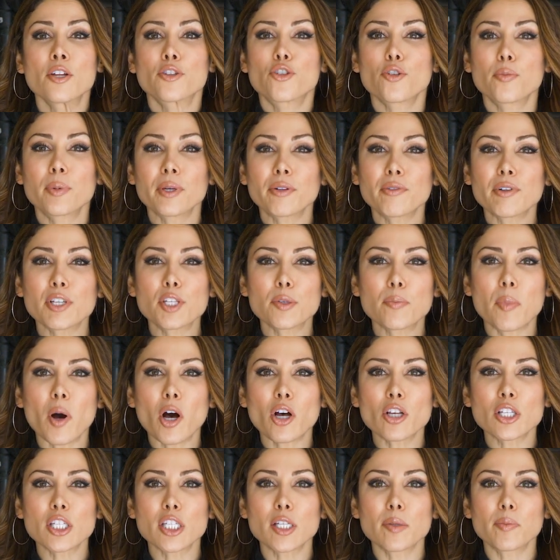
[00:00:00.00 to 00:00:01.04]
to be
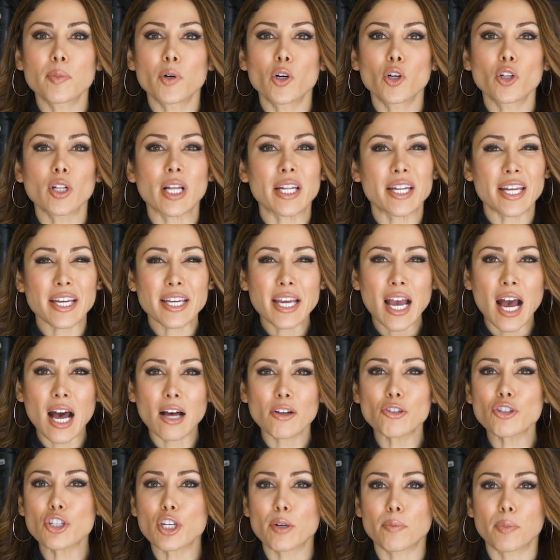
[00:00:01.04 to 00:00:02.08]
responsible and
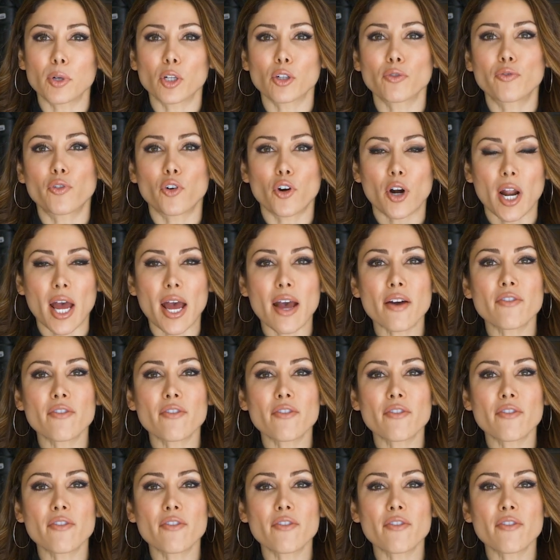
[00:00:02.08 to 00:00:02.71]
accountable for